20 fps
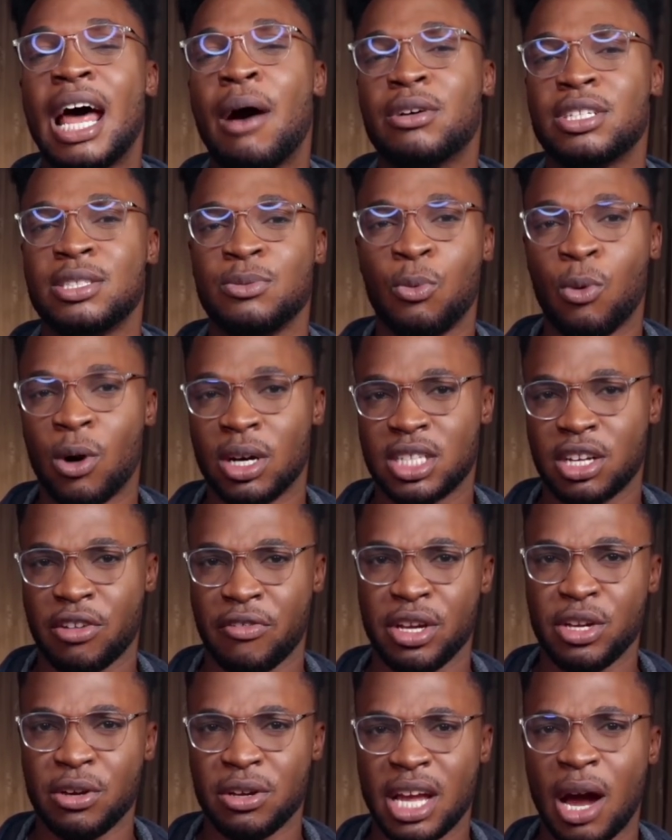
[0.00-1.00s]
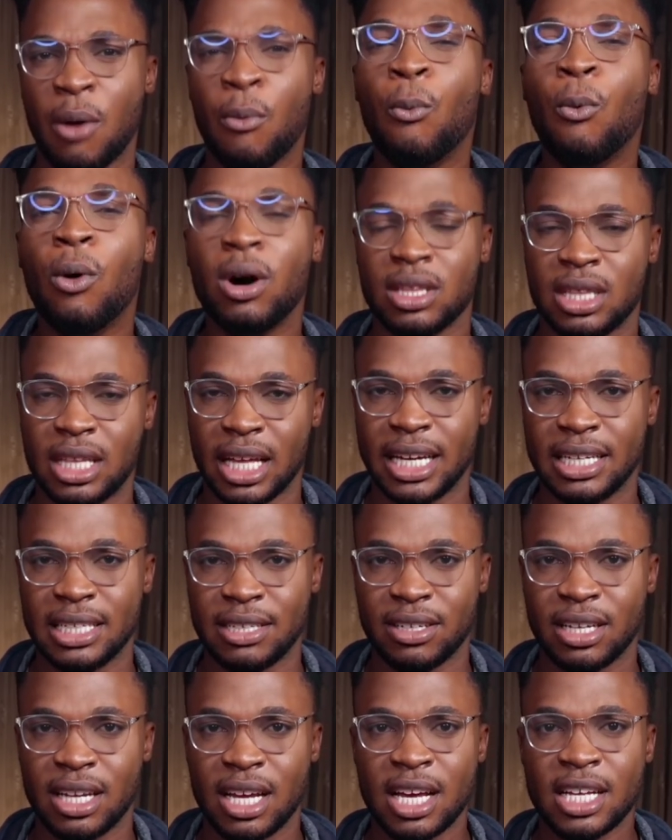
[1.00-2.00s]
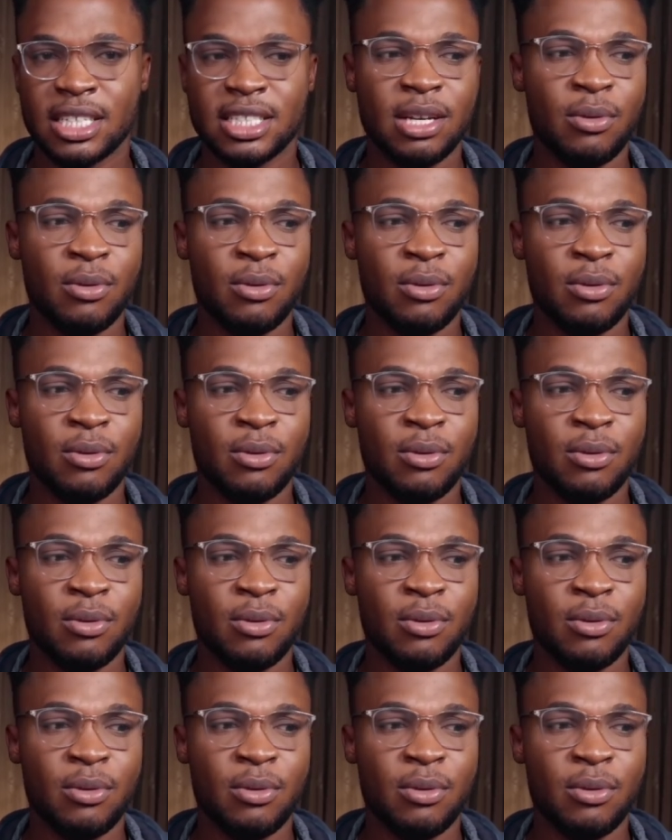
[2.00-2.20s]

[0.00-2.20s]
That was what Credonia wanted.